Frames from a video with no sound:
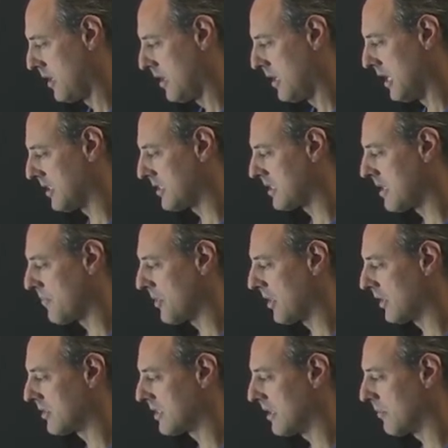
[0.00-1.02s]
it's
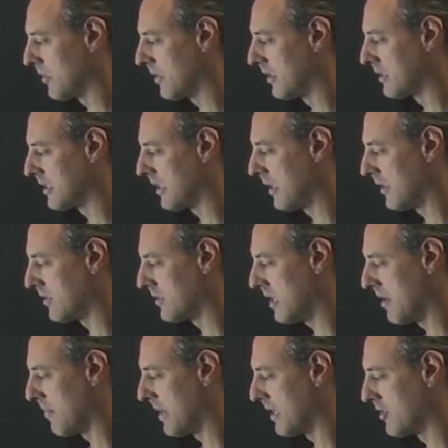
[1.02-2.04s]
something similar. It's like it's
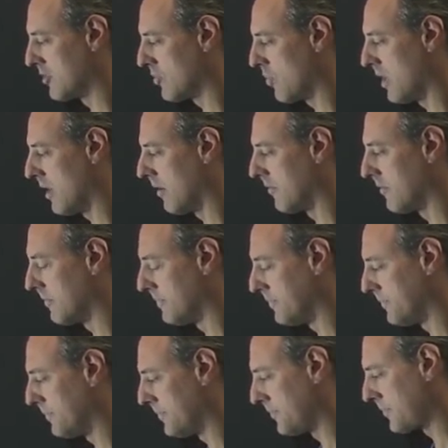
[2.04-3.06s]
10 to minus 12
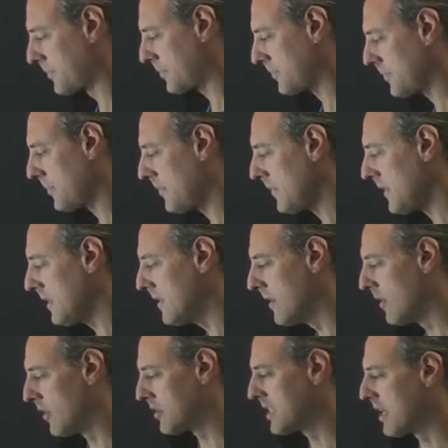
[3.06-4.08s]

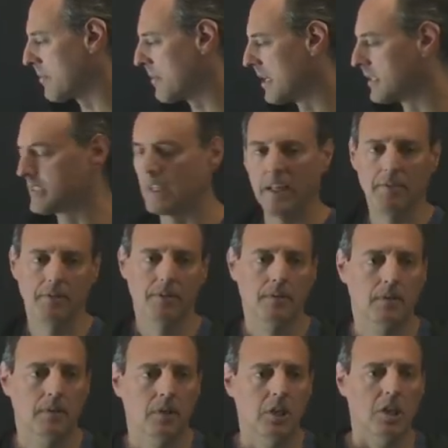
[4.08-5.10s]
or 10 to minus 11.
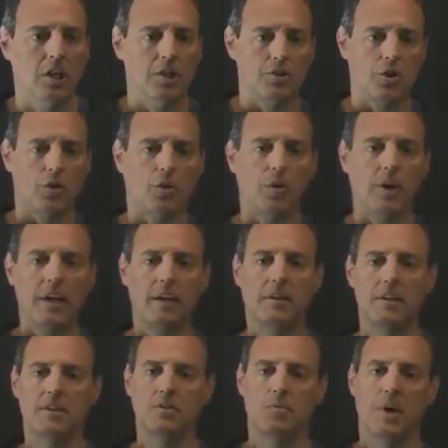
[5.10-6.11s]
So crank
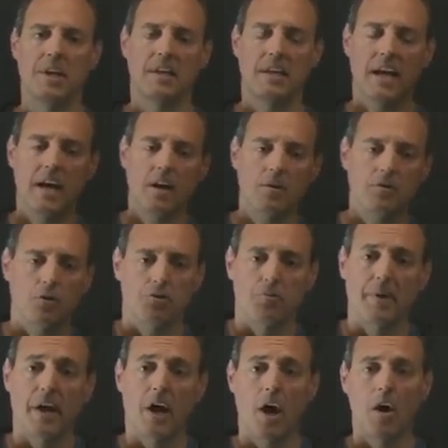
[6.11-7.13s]
this way down. Those are
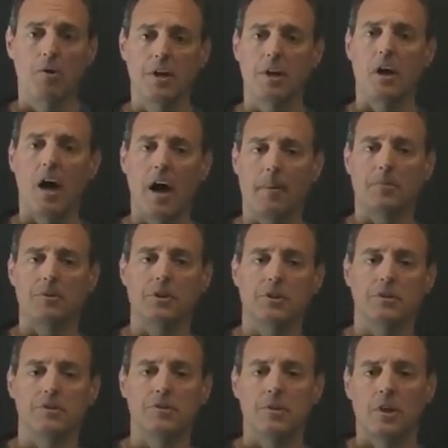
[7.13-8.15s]
my ODE
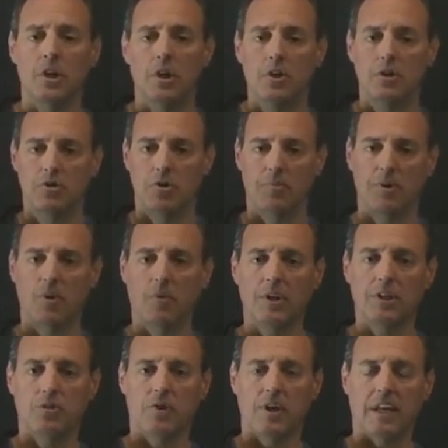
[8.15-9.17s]
options. So I'm going to
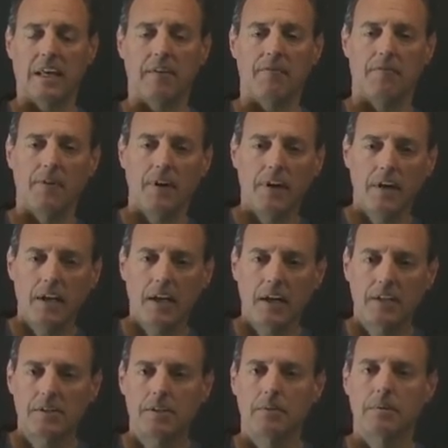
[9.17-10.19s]
really try to get very
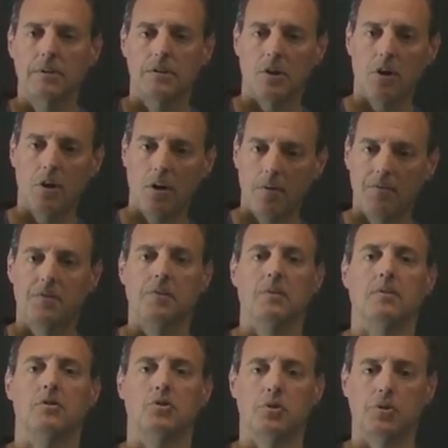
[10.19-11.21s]
nicely resolved
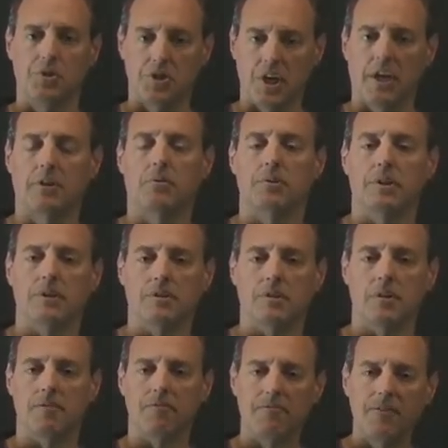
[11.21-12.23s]
trajectories
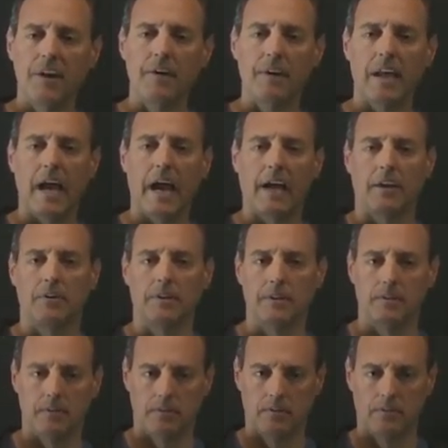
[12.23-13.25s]
that are very accurate.
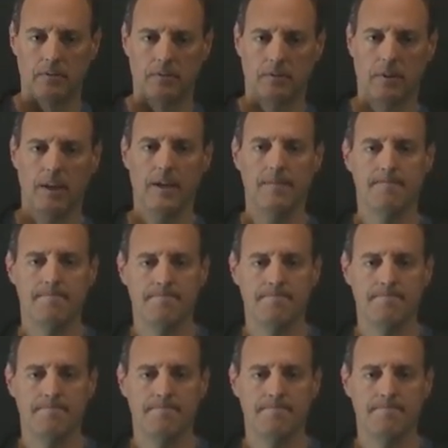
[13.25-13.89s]
Okay?